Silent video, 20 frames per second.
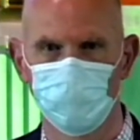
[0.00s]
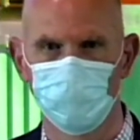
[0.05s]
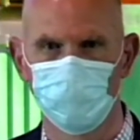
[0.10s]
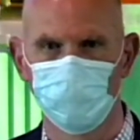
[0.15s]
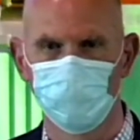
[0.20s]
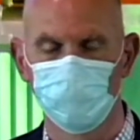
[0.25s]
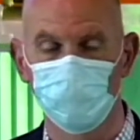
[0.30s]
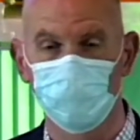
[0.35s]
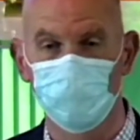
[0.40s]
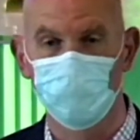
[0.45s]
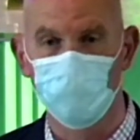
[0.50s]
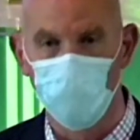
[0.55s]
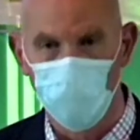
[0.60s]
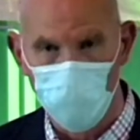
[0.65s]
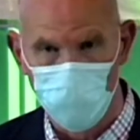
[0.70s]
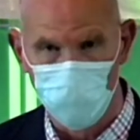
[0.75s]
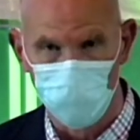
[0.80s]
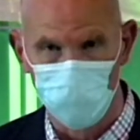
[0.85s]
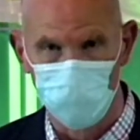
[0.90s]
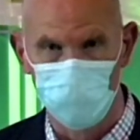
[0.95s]
the
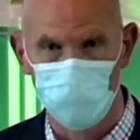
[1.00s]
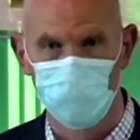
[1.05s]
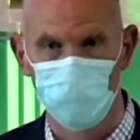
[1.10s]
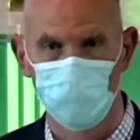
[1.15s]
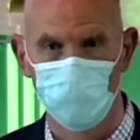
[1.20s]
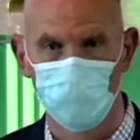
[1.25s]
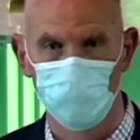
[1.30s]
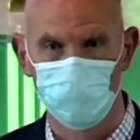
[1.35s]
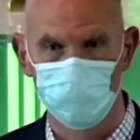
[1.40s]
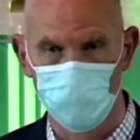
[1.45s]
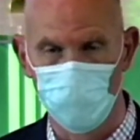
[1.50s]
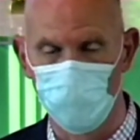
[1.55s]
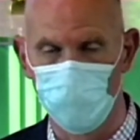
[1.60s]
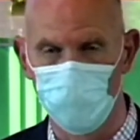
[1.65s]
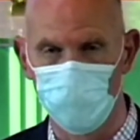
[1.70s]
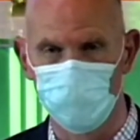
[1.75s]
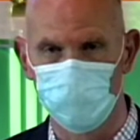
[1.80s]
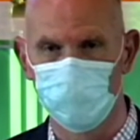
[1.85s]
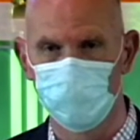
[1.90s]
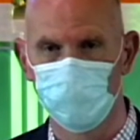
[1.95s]
call of
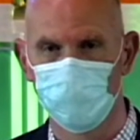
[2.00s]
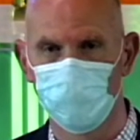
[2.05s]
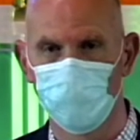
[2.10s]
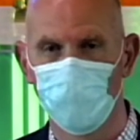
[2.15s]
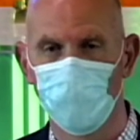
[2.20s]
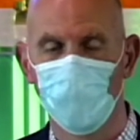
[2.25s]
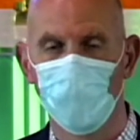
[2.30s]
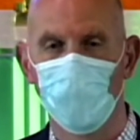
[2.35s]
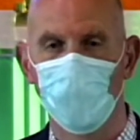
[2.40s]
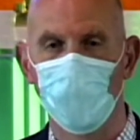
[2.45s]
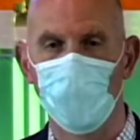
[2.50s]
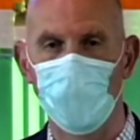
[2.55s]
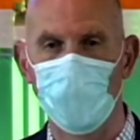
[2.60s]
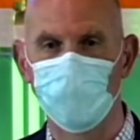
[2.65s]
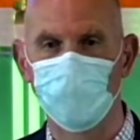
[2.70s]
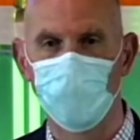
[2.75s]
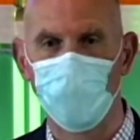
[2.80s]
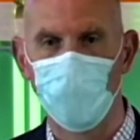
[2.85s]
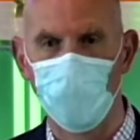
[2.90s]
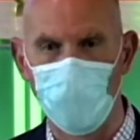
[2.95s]
God?
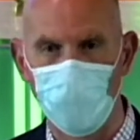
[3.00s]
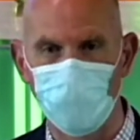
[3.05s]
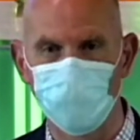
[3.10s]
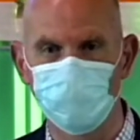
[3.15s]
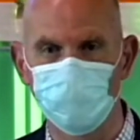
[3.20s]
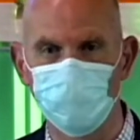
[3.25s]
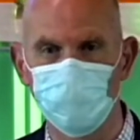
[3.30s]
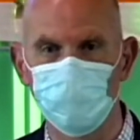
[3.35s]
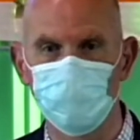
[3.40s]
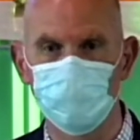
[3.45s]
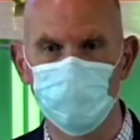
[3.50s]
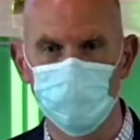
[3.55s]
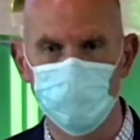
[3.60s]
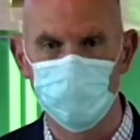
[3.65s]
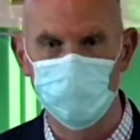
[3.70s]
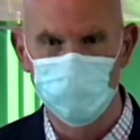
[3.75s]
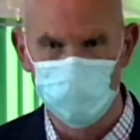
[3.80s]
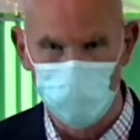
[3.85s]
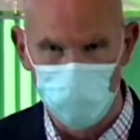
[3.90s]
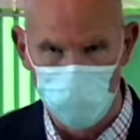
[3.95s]
And have you
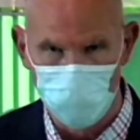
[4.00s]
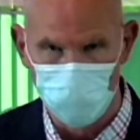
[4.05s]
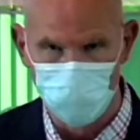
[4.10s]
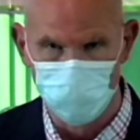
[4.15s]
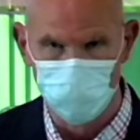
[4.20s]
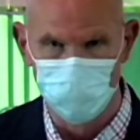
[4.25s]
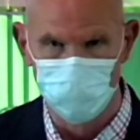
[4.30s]
decided